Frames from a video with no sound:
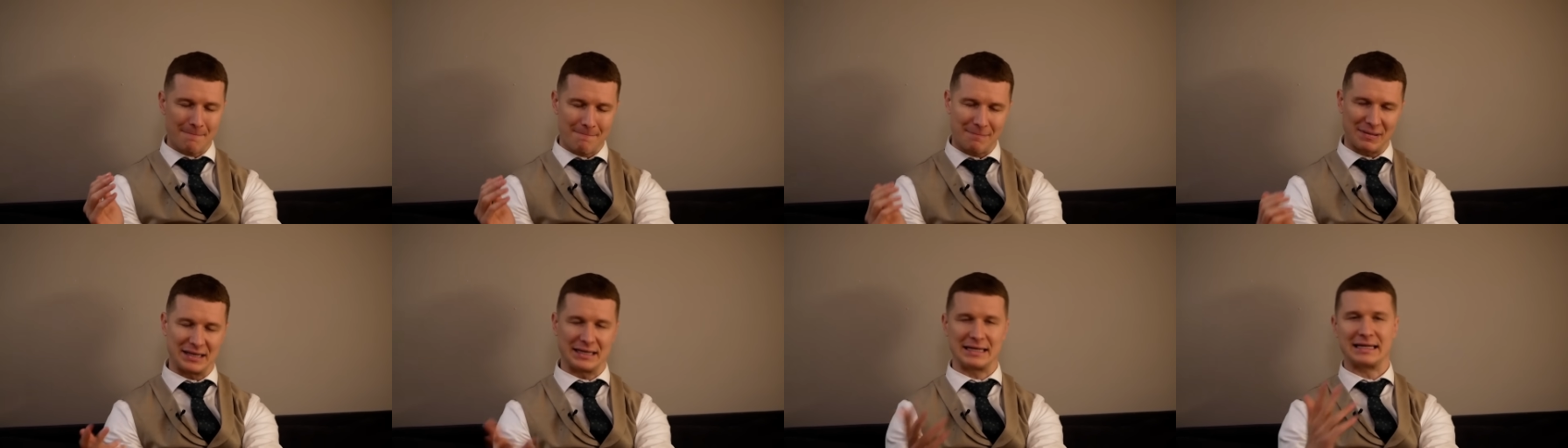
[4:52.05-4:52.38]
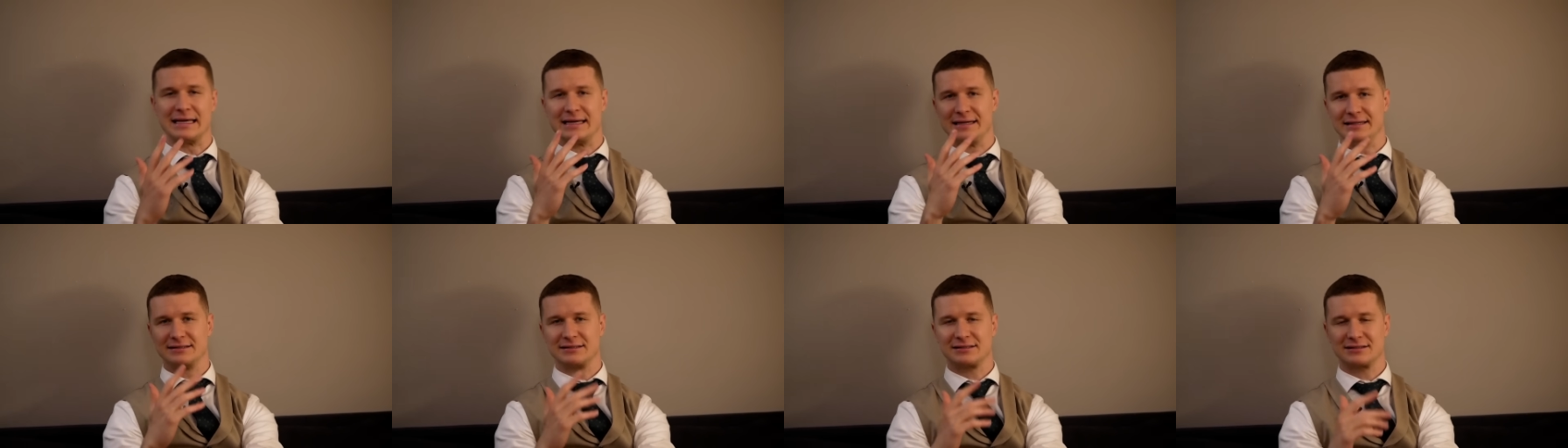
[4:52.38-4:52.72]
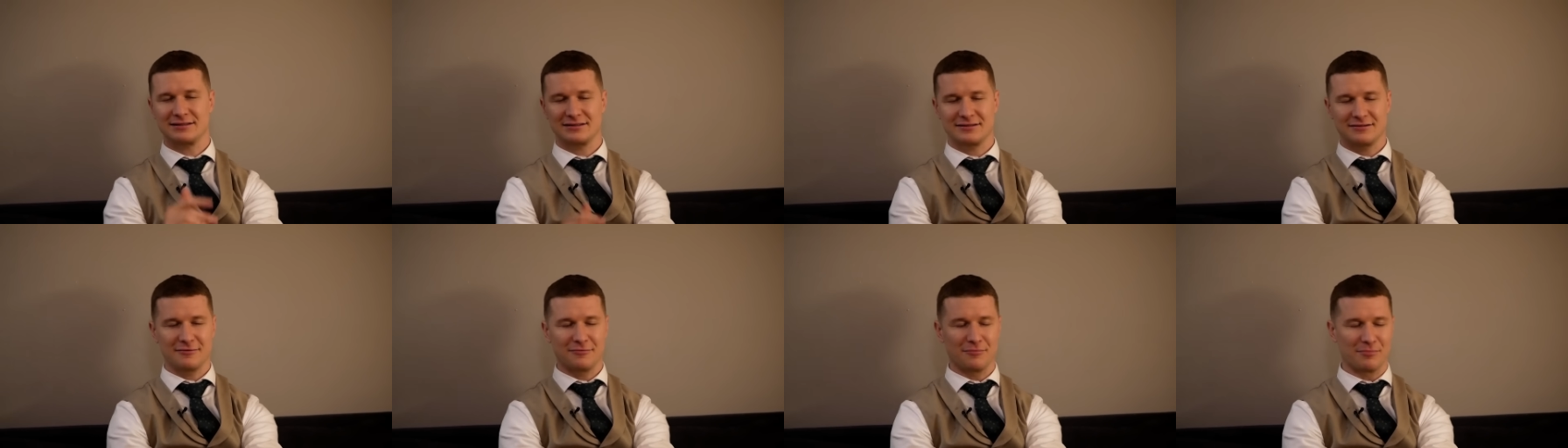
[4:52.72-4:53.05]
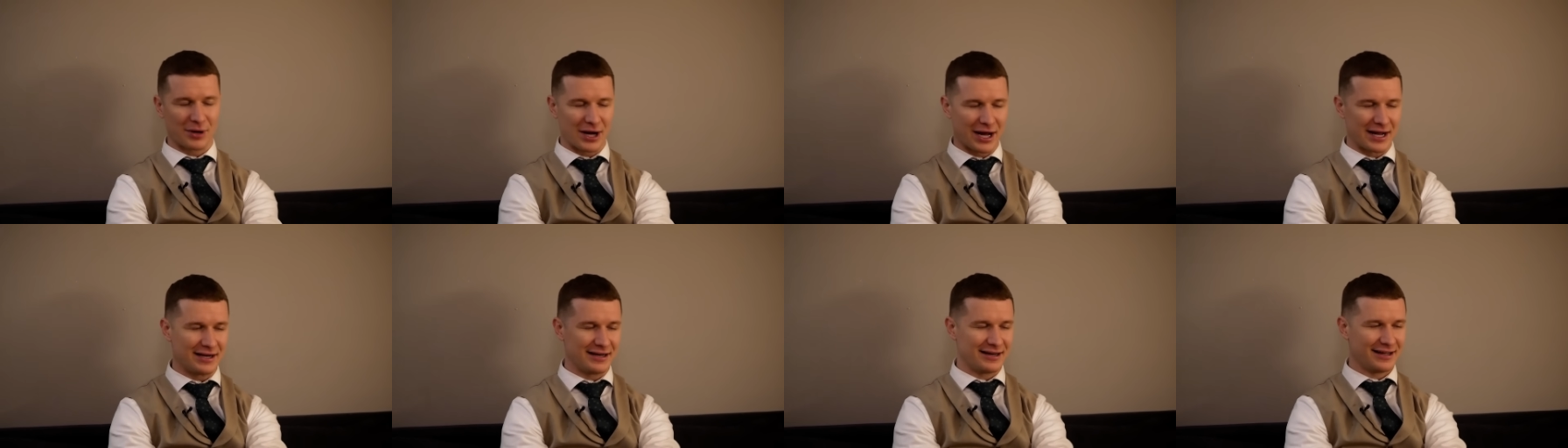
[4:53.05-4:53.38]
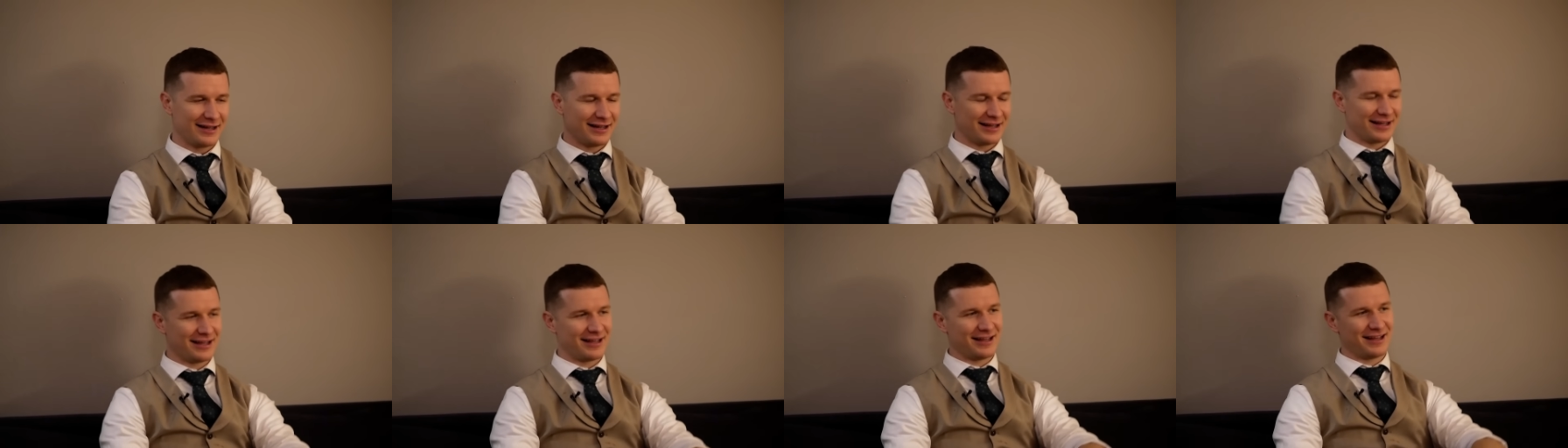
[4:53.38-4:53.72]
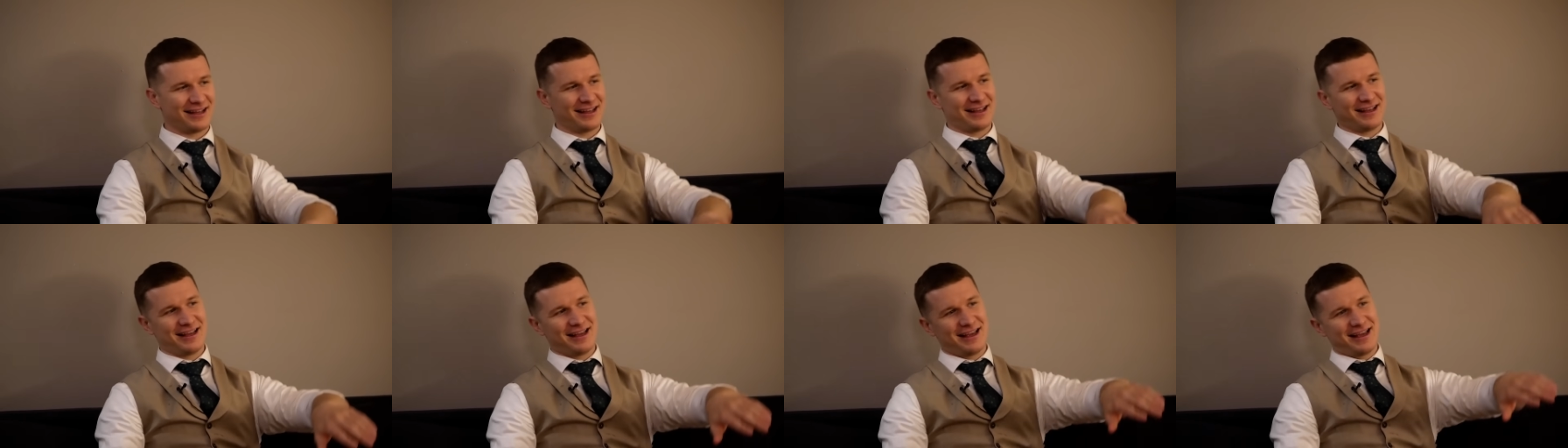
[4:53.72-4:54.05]
Please. But
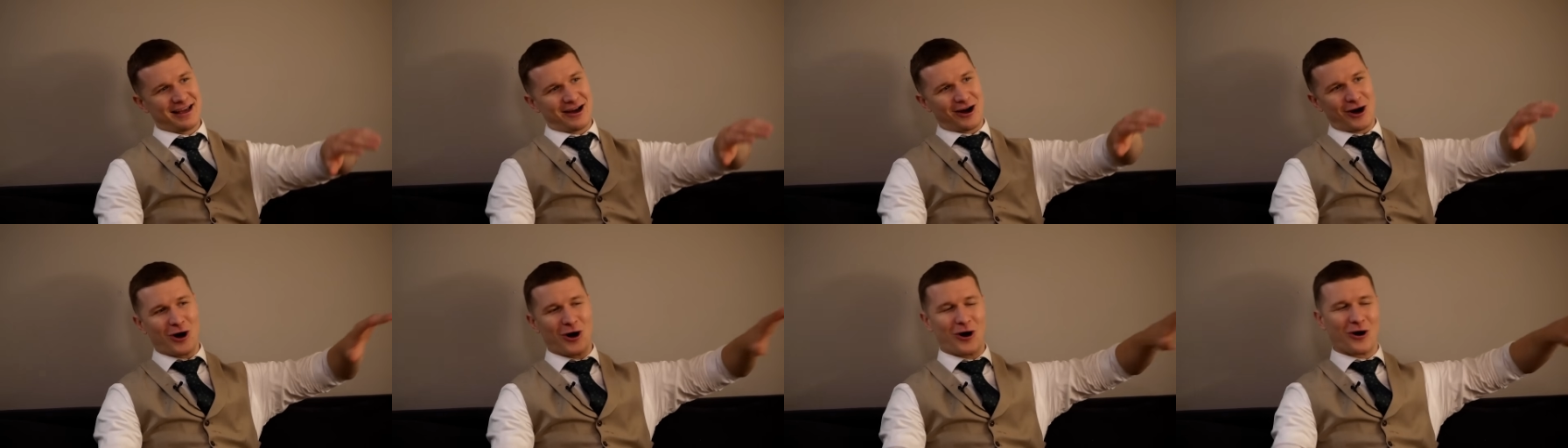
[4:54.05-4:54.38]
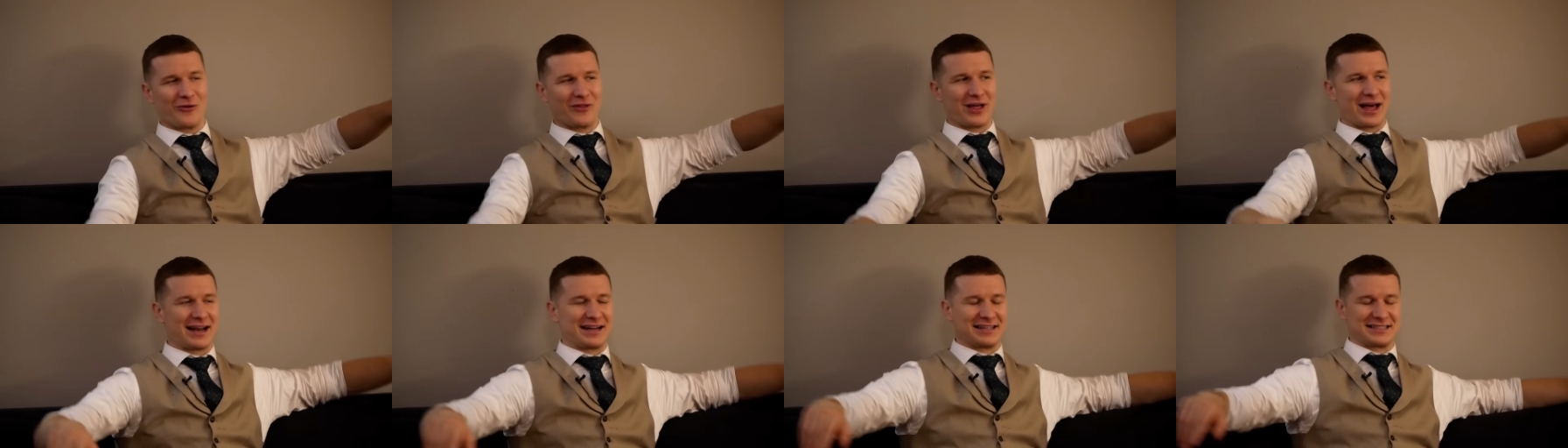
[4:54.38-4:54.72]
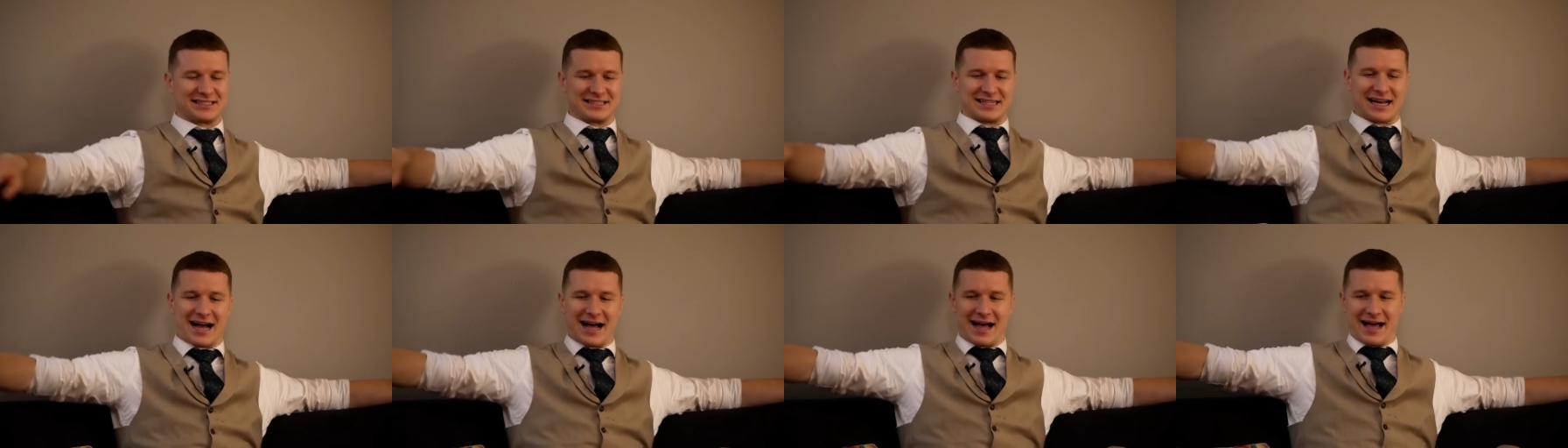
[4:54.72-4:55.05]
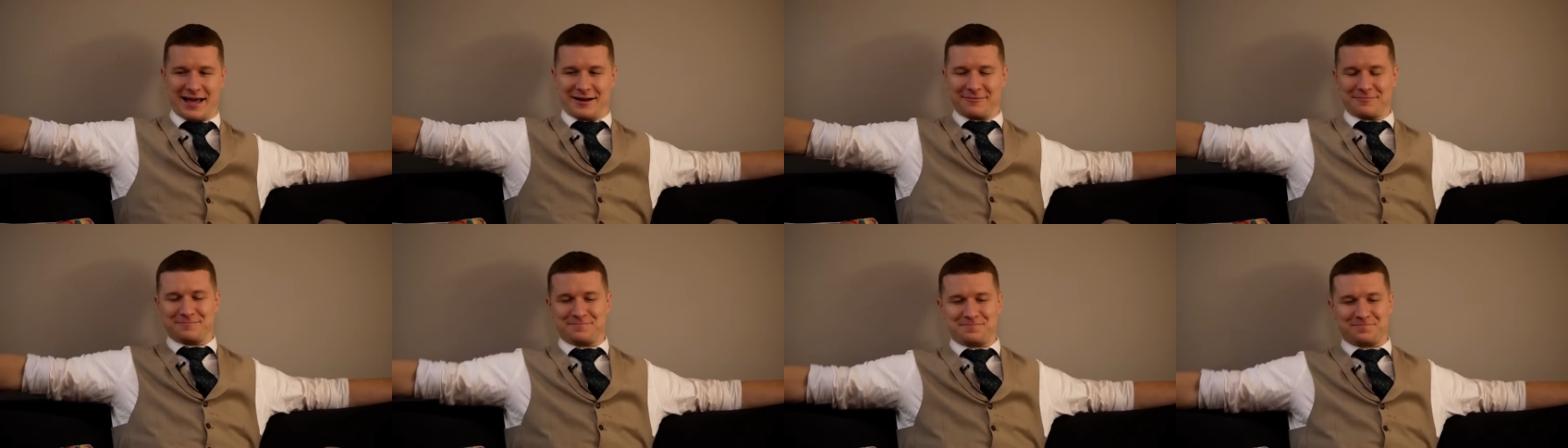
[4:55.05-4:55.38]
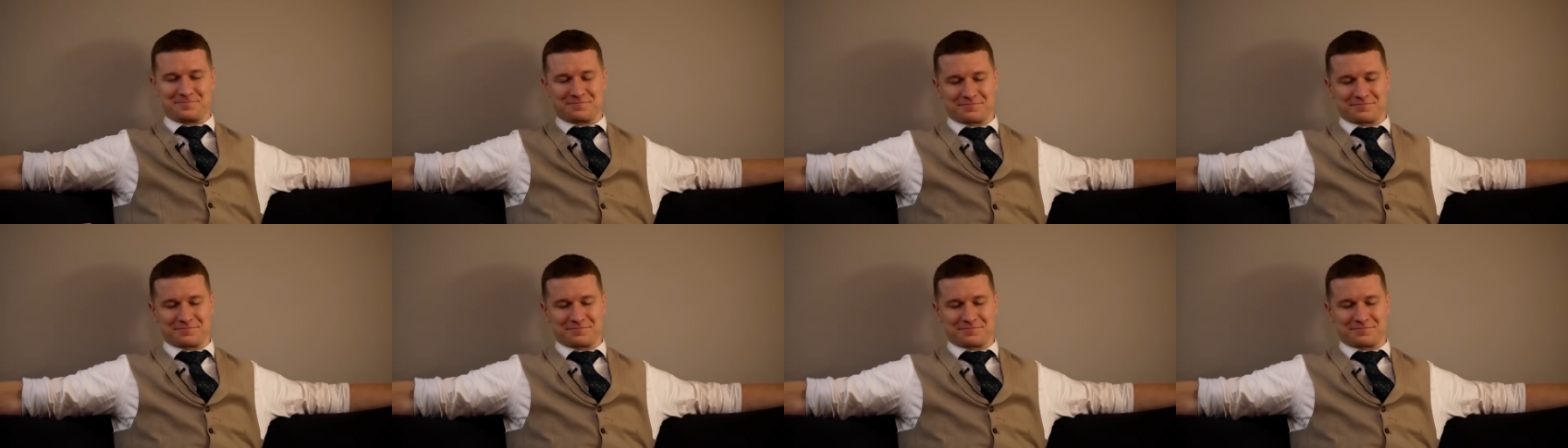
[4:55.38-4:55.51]
all that aside,